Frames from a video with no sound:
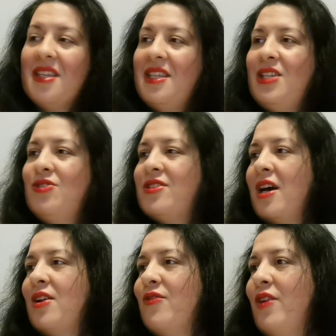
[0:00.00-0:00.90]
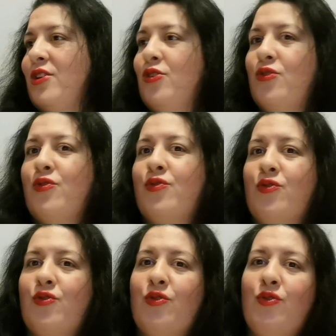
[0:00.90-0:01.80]
Did you sacrifice your
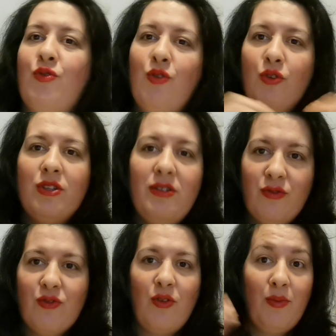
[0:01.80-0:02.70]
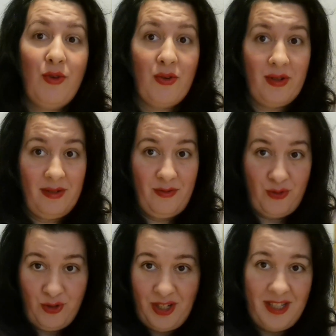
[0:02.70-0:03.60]
food from your
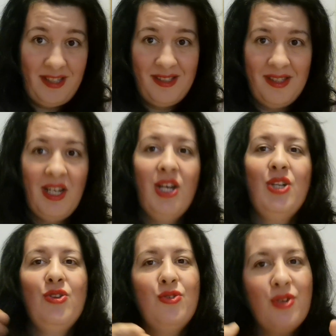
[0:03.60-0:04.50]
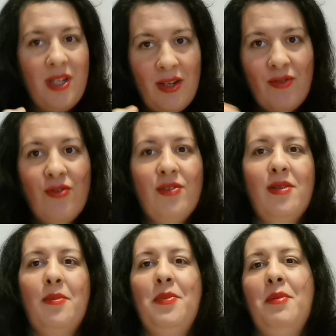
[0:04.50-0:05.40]
fridge to give
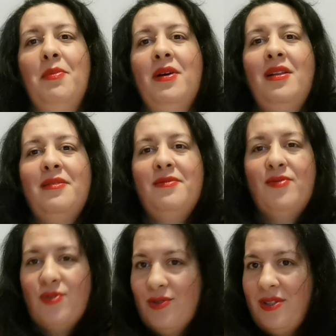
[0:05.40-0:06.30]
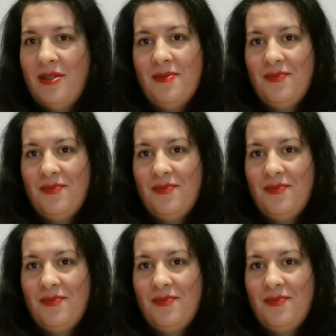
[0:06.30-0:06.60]
to people food?